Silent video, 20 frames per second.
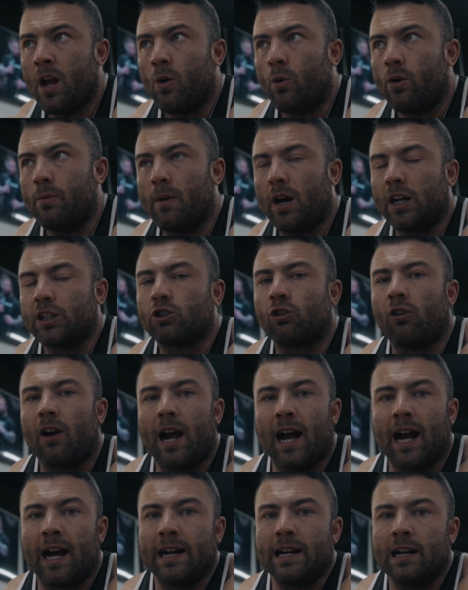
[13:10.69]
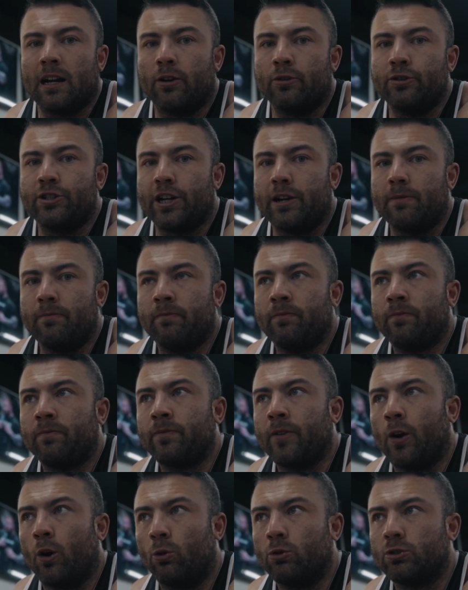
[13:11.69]
We might try Halo Gym
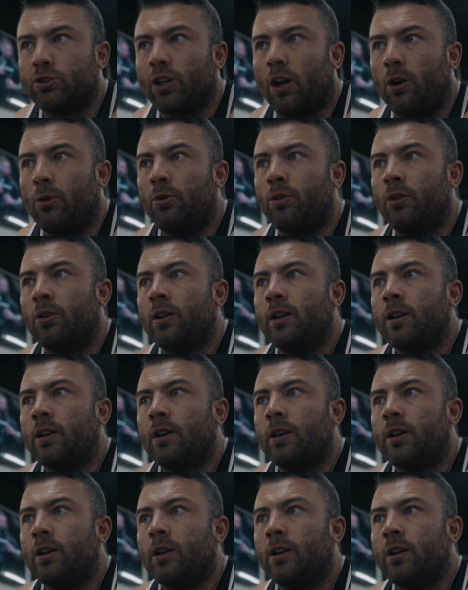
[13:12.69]
also.